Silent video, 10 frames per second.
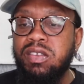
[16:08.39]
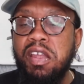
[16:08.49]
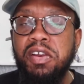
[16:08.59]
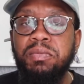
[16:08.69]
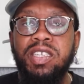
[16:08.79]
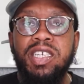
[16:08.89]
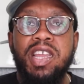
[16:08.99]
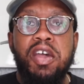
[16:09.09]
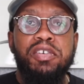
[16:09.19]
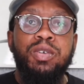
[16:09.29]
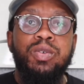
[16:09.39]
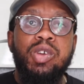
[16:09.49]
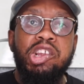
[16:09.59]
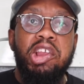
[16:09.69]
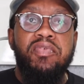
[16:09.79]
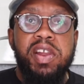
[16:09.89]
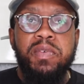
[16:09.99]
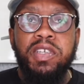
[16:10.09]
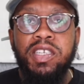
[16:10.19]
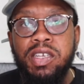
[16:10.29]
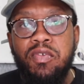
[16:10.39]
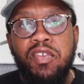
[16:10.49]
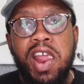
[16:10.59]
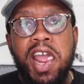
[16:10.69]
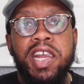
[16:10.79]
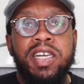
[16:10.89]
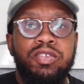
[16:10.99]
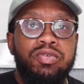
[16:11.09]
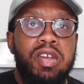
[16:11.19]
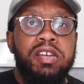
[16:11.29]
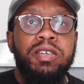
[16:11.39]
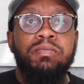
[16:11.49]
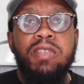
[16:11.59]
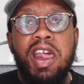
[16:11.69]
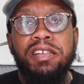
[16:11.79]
You know what I'm saying? Like, oh, what's your favorite? Fly, drum,